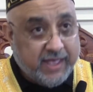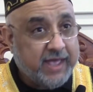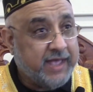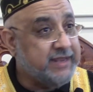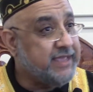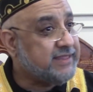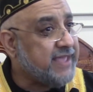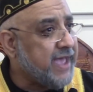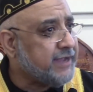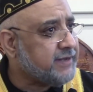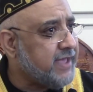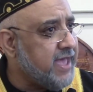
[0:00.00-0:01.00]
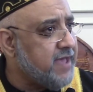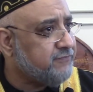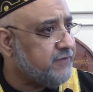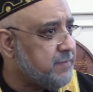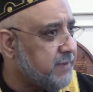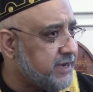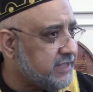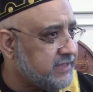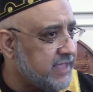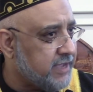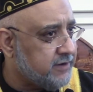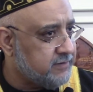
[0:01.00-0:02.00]
And he thanked everybody
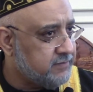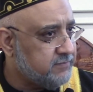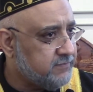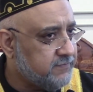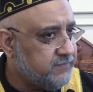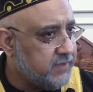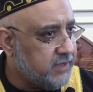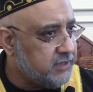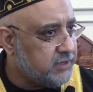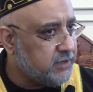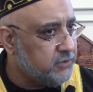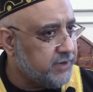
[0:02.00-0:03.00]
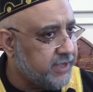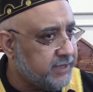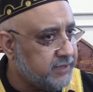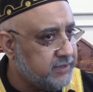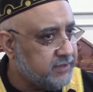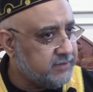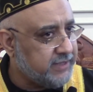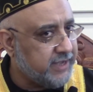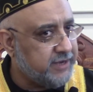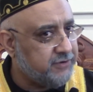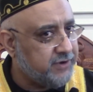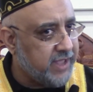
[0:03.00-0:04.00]
there, including the
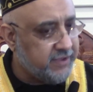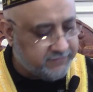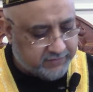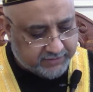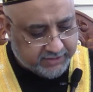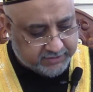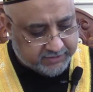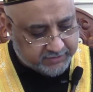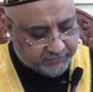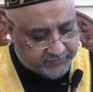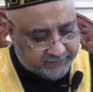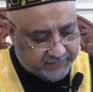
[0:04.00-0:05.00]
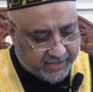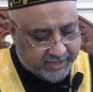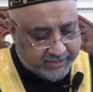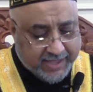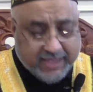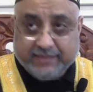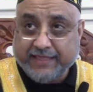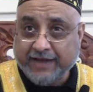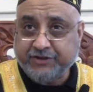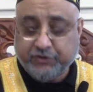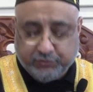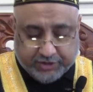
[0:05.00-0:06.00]
international dignitary, saying
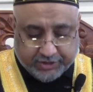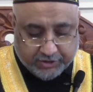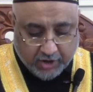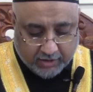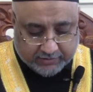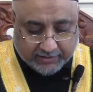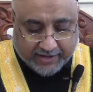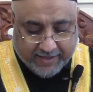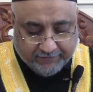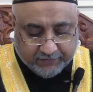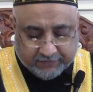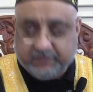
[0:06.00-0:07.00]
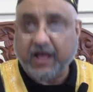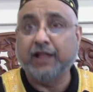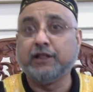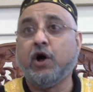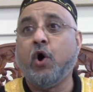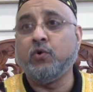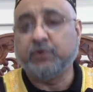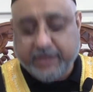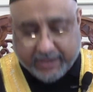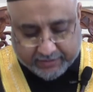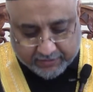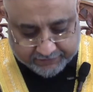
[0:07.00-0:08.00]
that you did not leave us
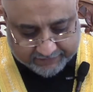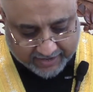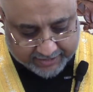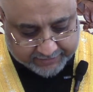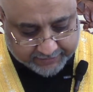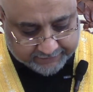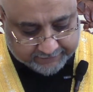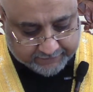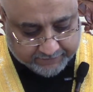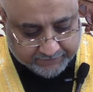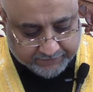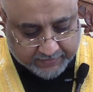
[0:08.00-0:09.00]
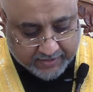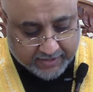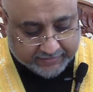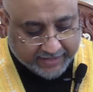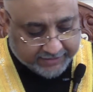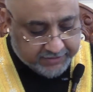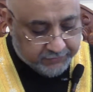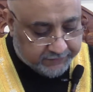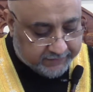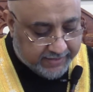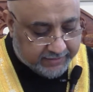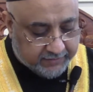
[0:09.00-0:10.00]
alone in our sadness, that New
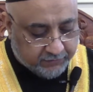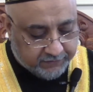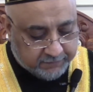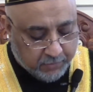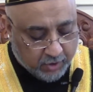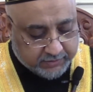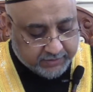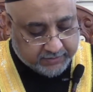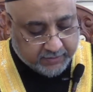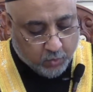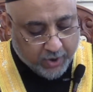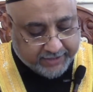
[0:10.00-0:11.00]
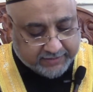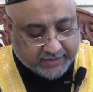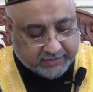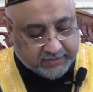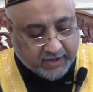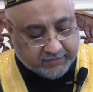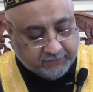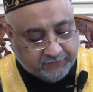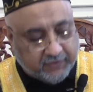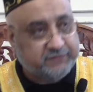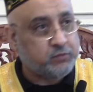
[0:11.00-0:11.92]
Zealand responded in a way that none of us